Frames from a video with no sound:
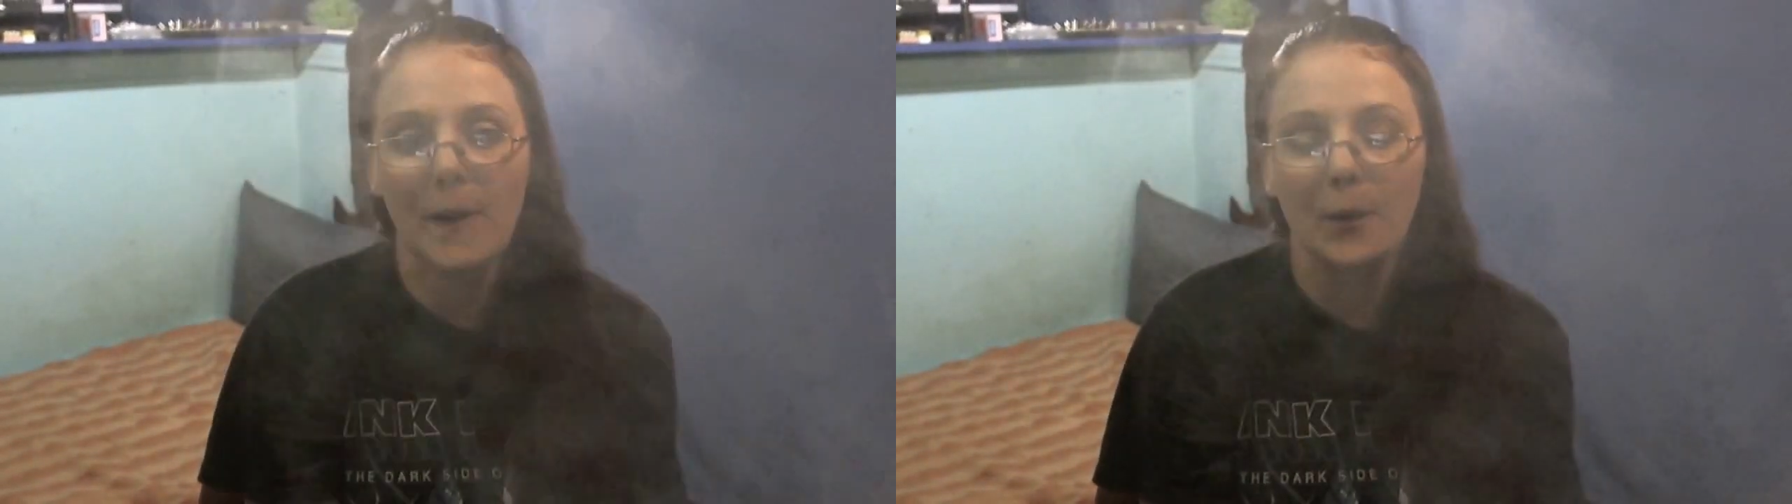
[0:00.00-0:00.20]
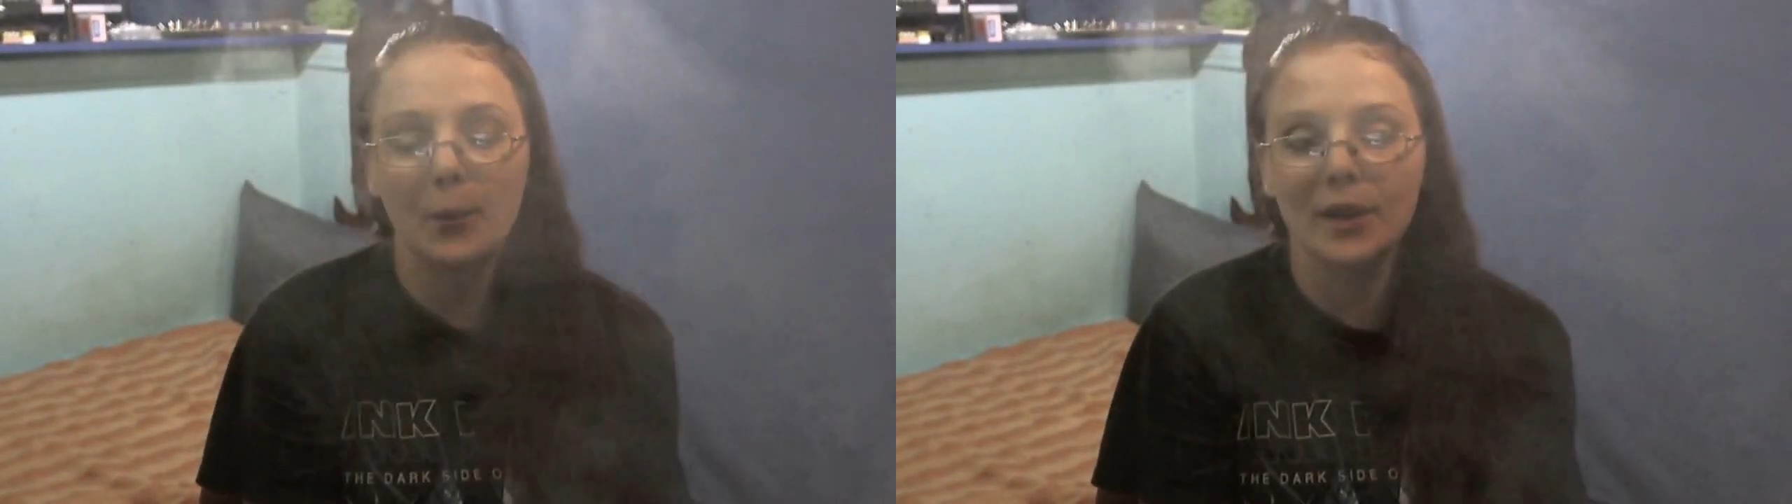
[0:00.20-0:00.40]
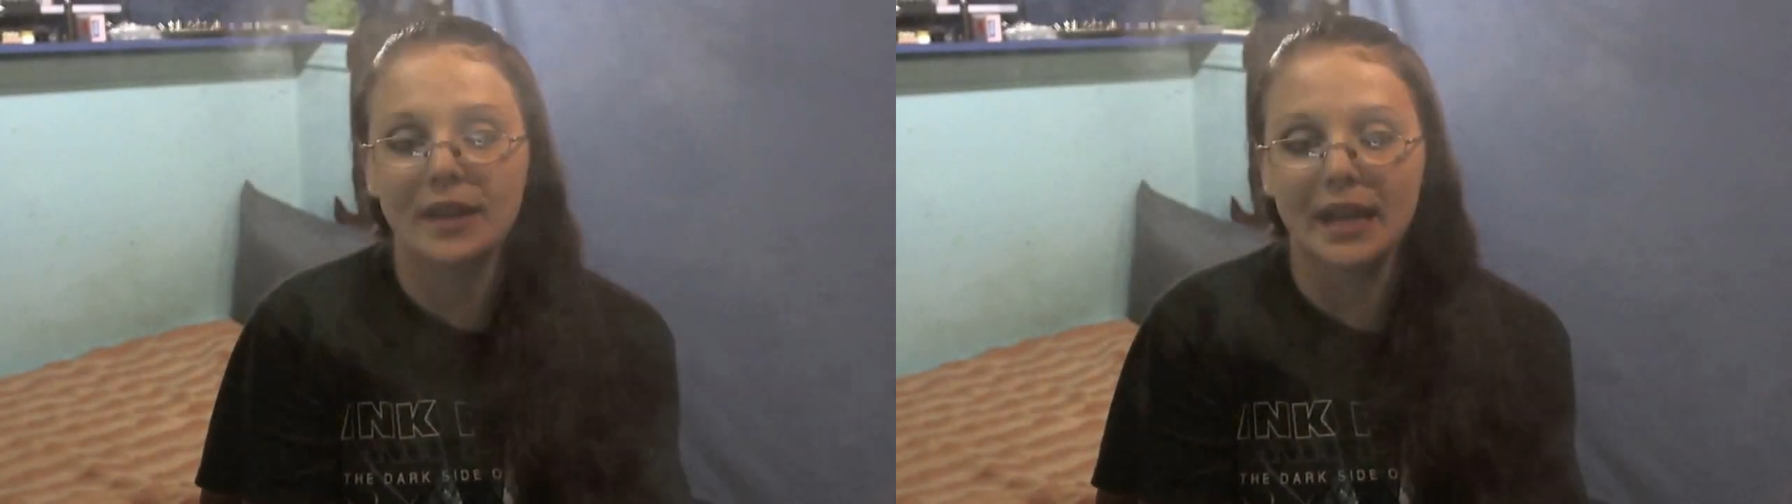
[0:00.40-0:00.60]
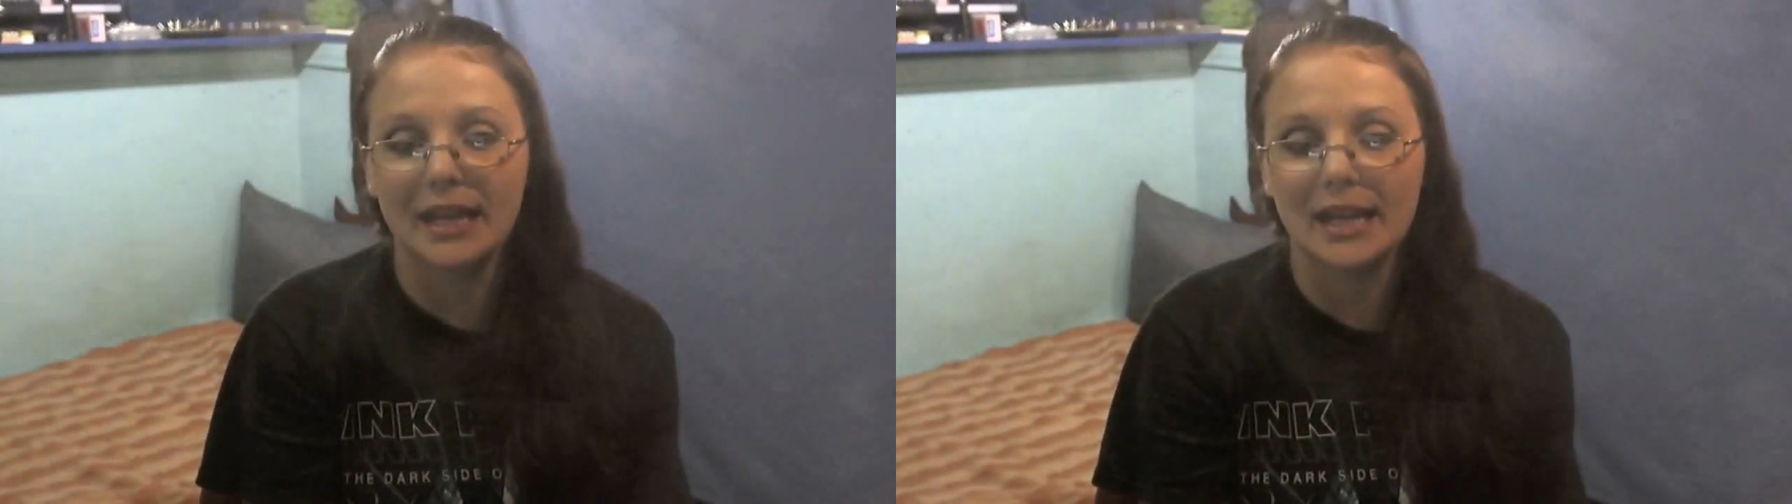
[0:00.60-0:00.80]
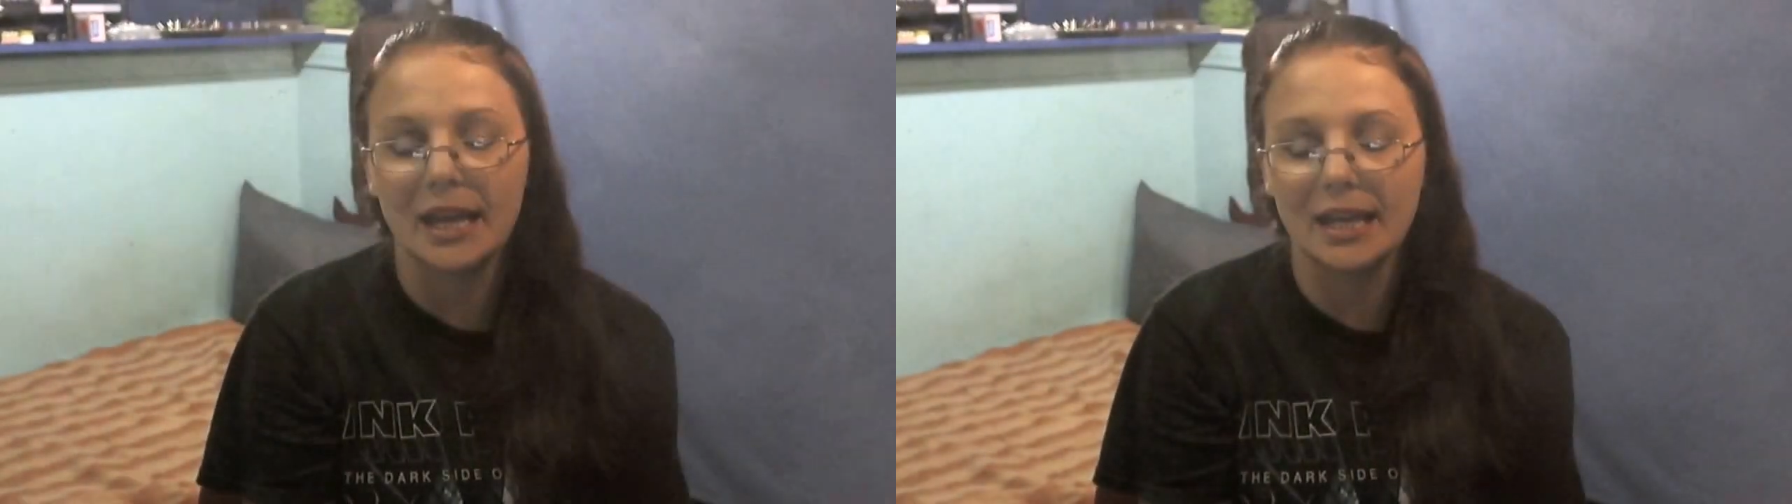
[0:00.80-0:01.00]
with a
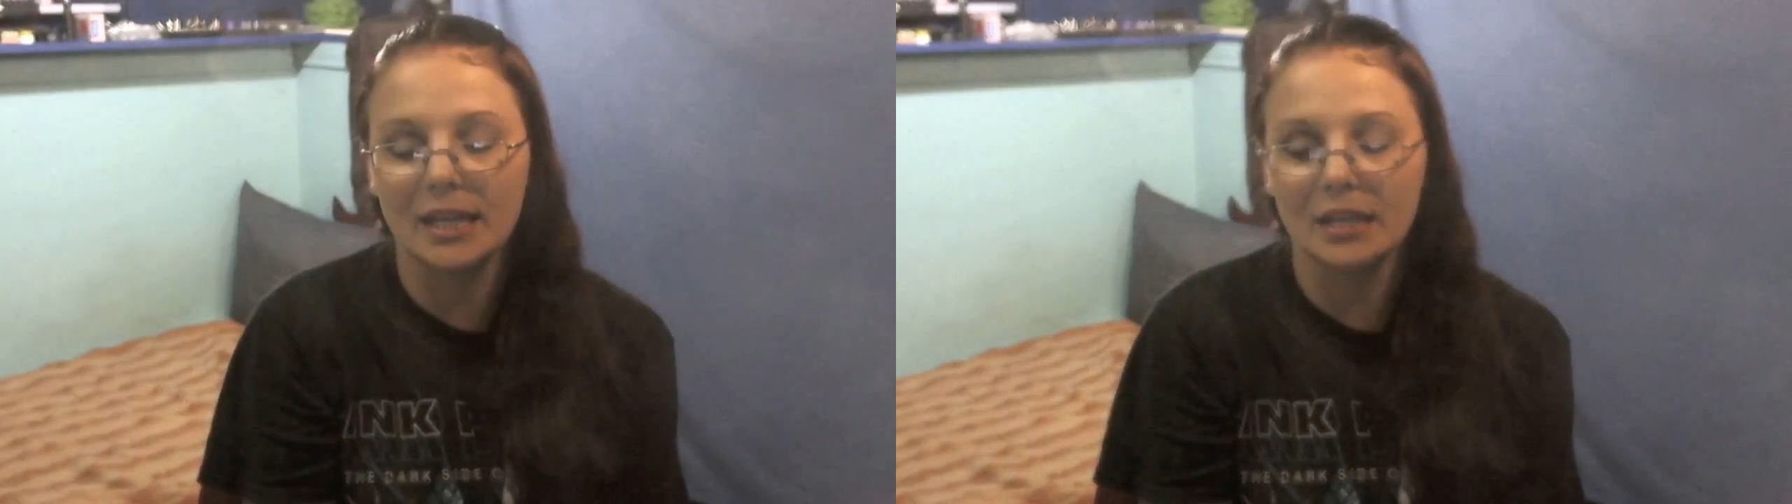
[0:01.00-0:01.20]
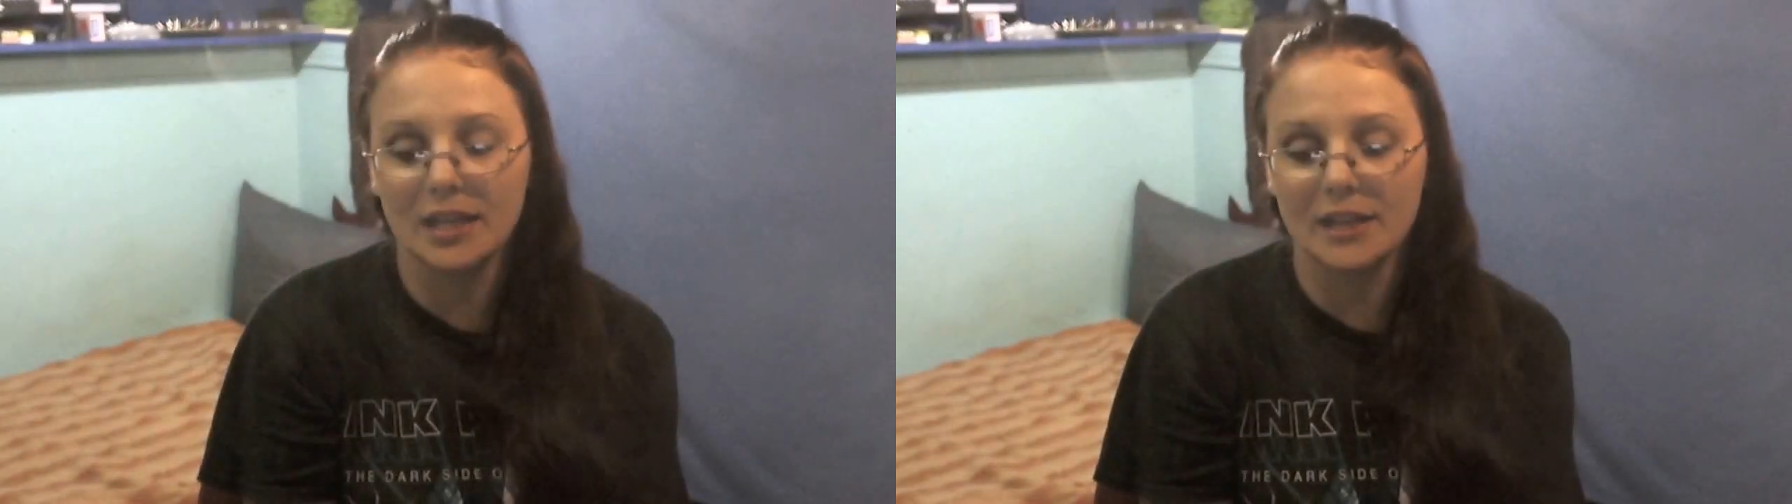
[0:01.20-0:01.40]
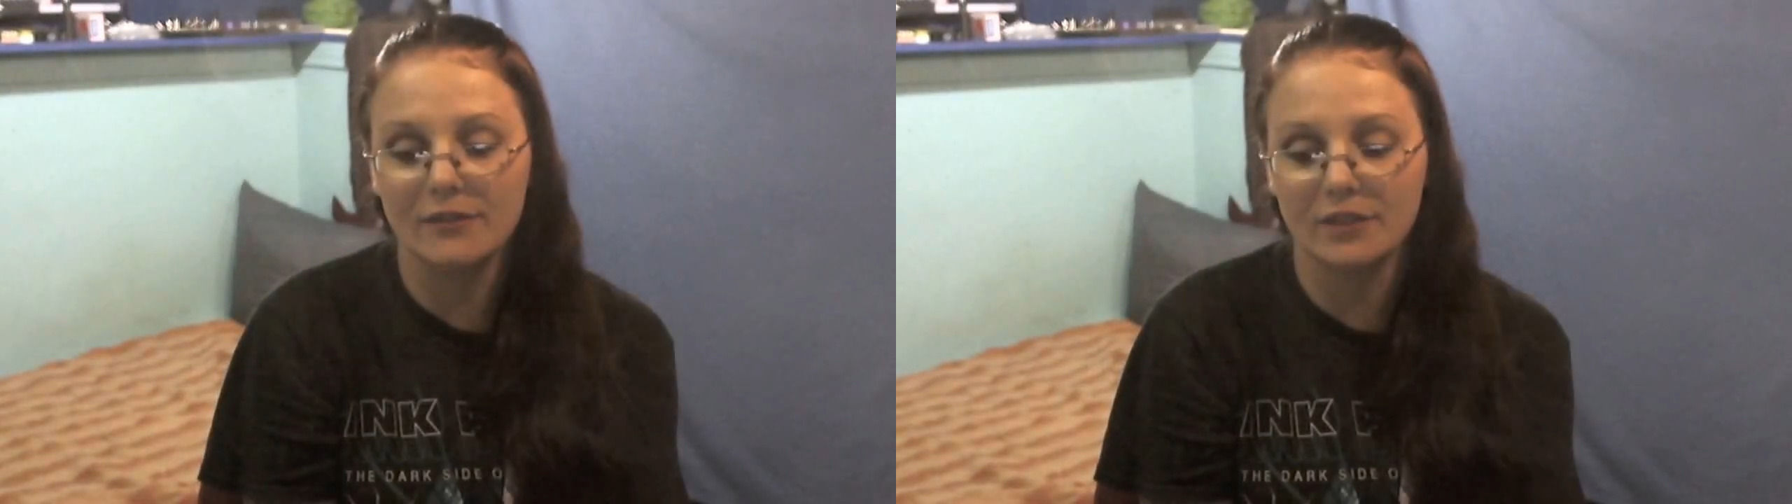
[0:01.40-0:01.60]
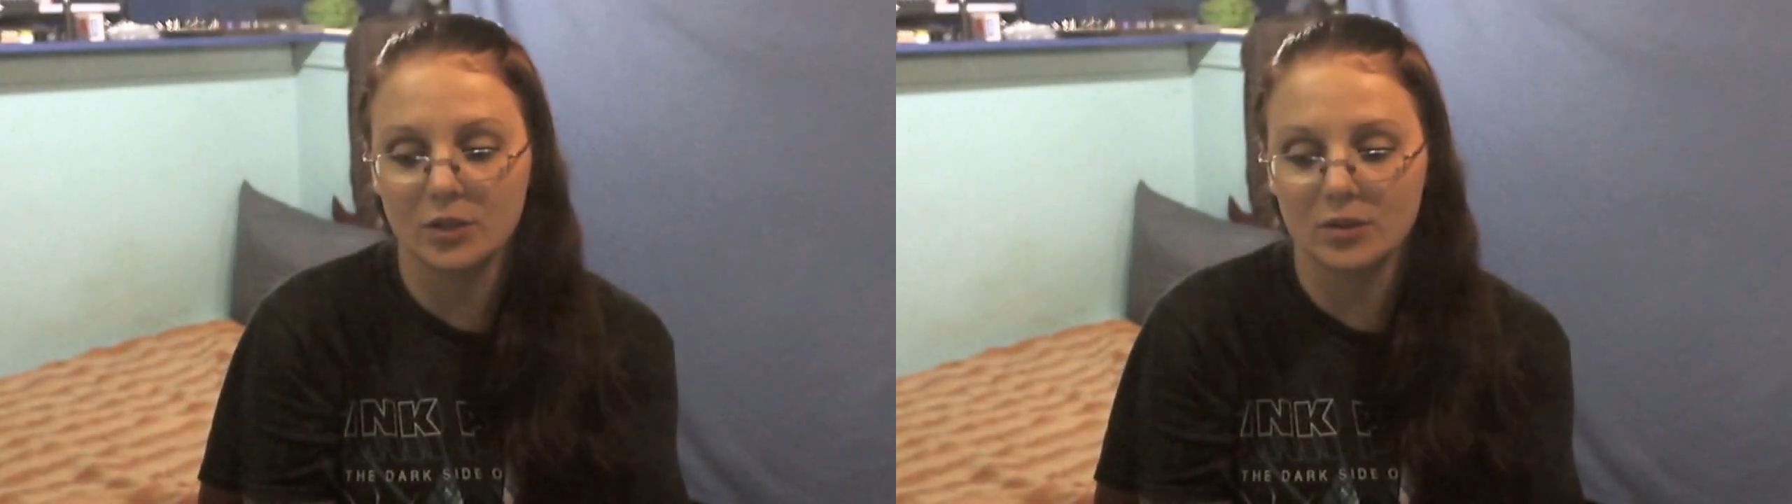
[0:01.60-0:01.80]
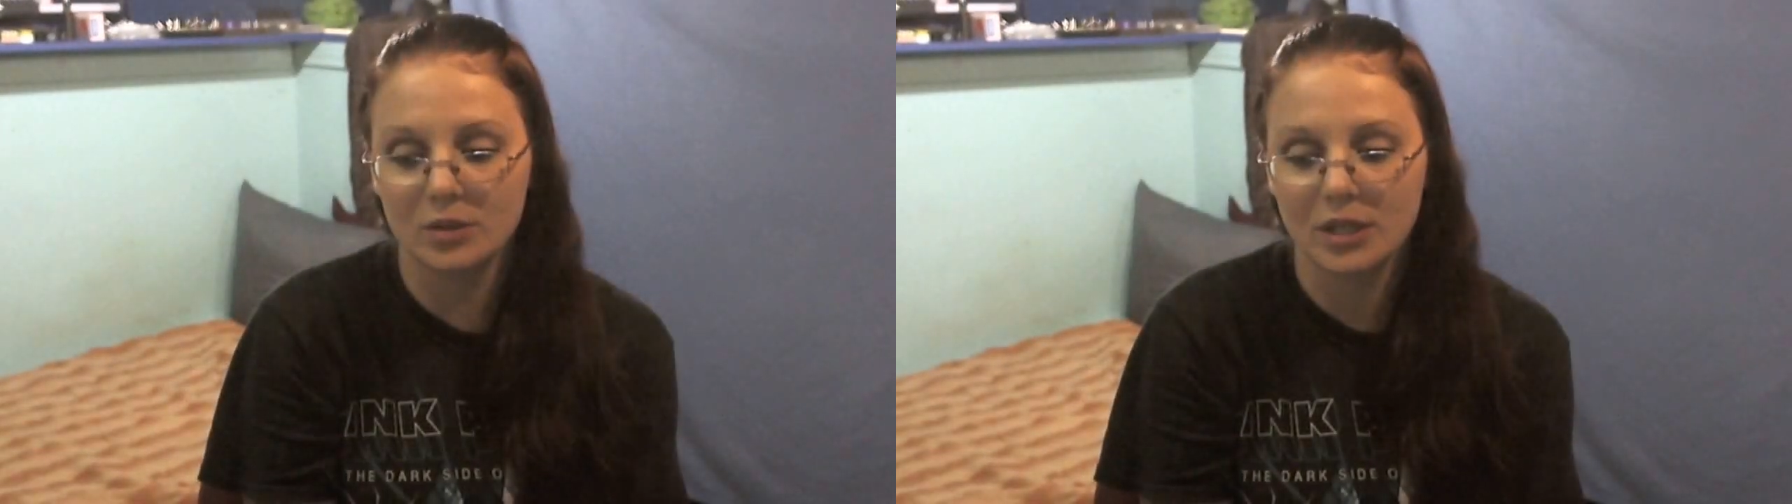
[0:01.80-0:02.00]
cake-like
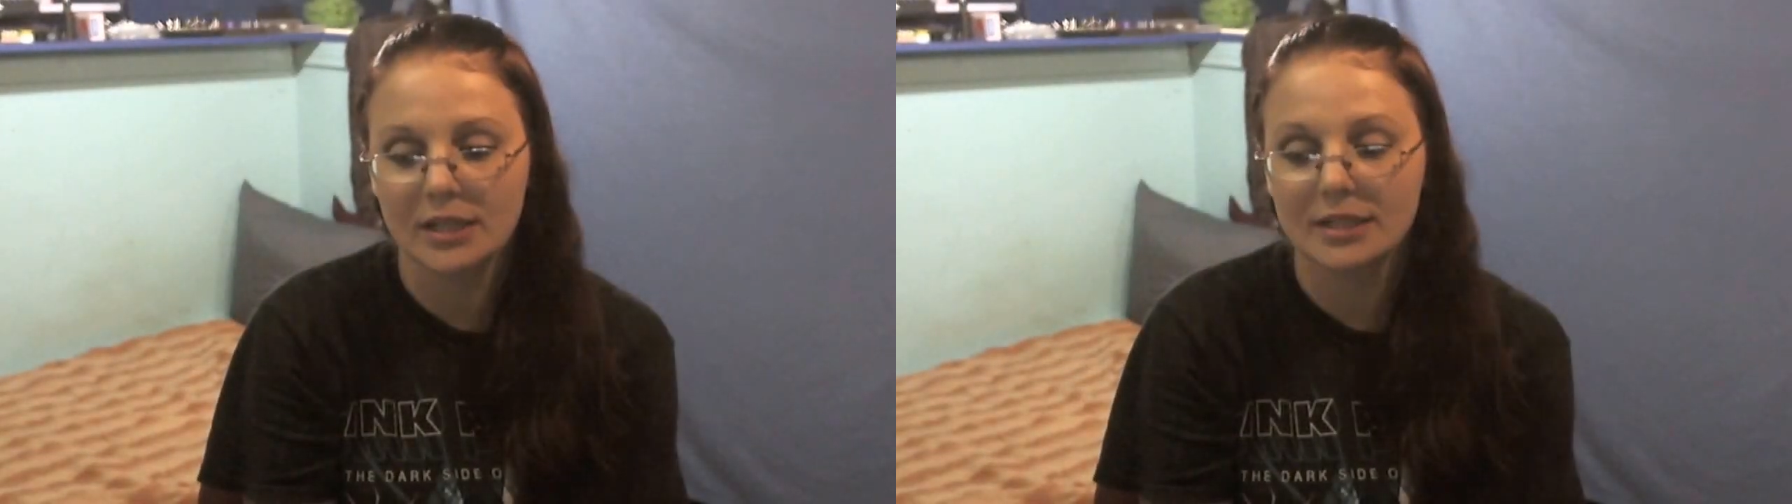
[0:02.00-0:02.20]
feel.